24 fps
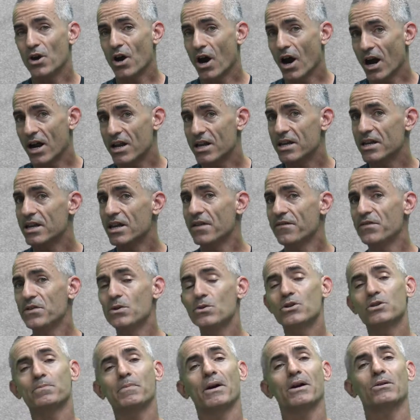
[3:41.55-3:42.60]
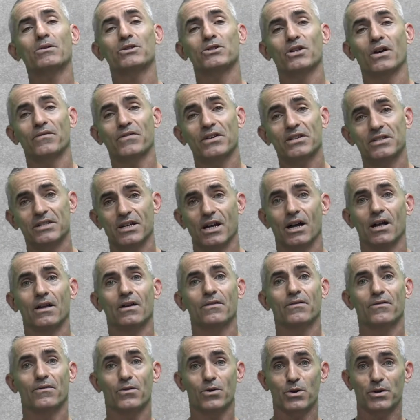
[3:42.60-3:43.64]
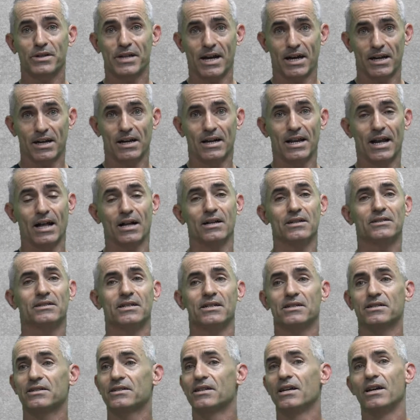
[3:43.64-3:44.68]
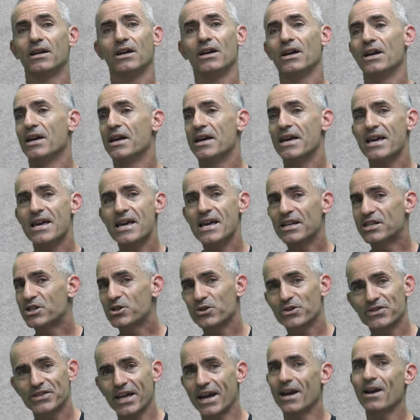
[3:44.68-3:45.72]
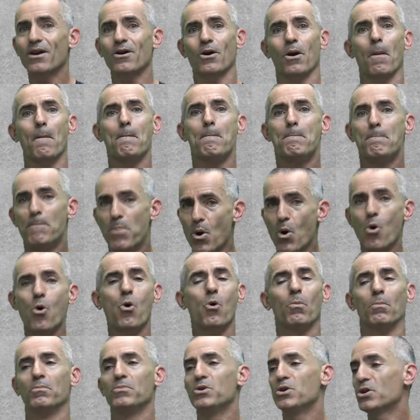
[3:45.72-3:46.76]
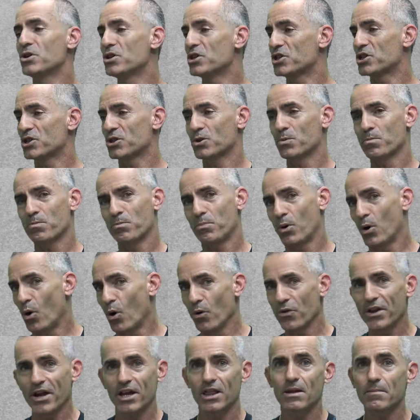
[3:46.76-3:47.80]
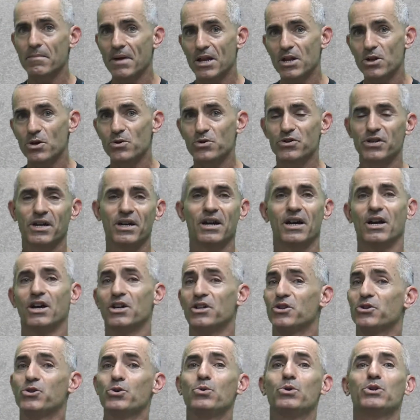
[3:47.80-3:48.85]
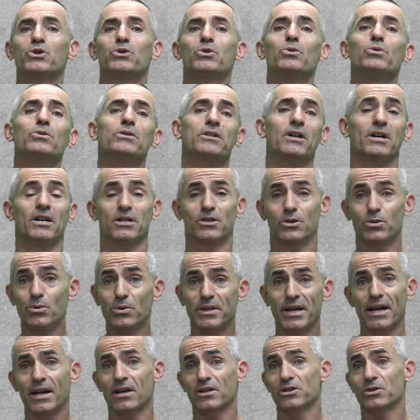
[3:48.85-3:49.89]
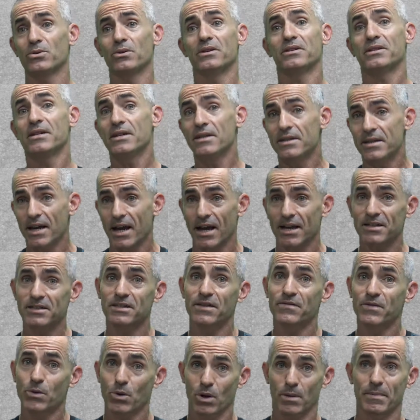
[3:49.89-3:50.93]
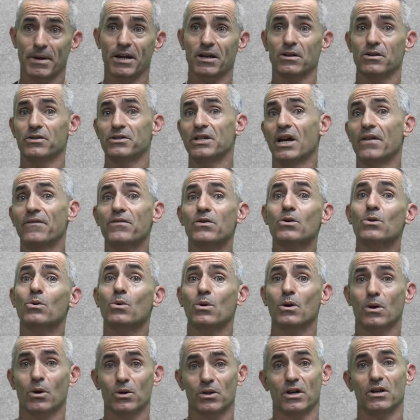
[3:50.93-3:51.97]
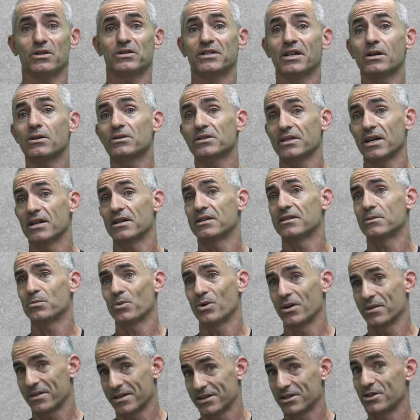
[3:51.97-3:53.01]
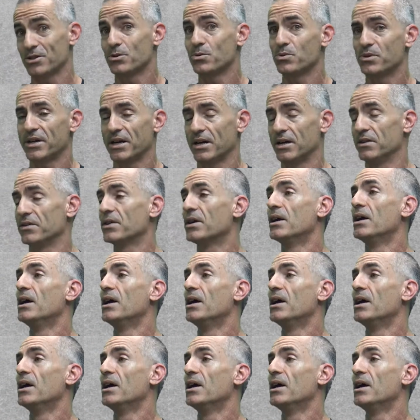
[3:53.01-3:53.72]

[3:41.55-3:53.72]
all right, if you use Microsoft Excel for your data analysis, it's there. Boom. You just pull down the menus, do a two, uh, two tails to a t-test if you want to make it a little tougher, or a single-sided, well, this is a two-tailed.